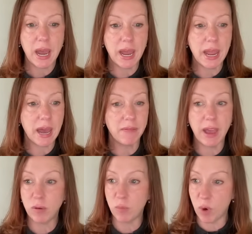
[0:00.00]
I have
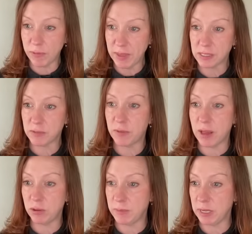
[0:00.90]
had one that's
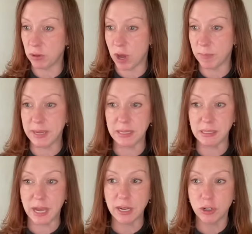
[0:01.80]
followed me along my
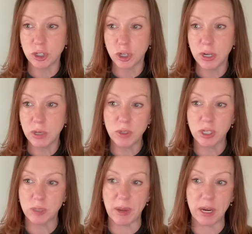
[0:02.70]
entire journey, which
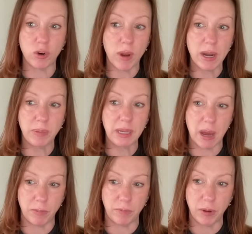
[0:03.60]
has been incredibly
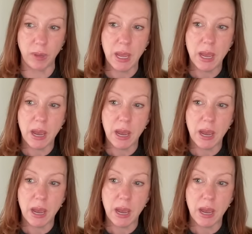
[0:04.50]
helpful